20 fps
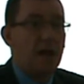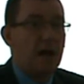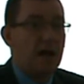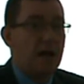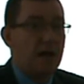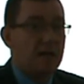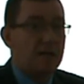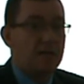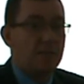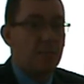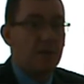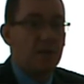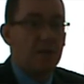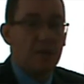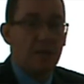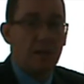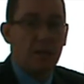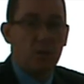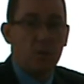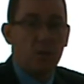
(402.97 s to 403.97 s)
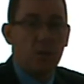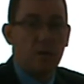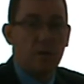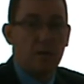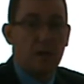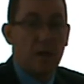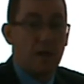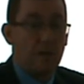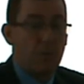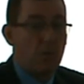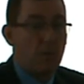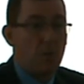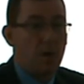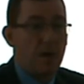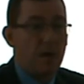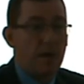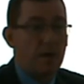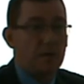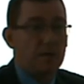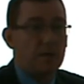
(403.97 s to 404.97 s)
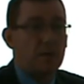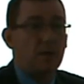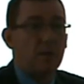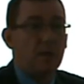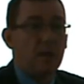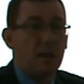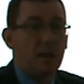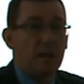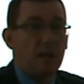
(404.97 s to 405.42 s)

high-speed network everywhere. So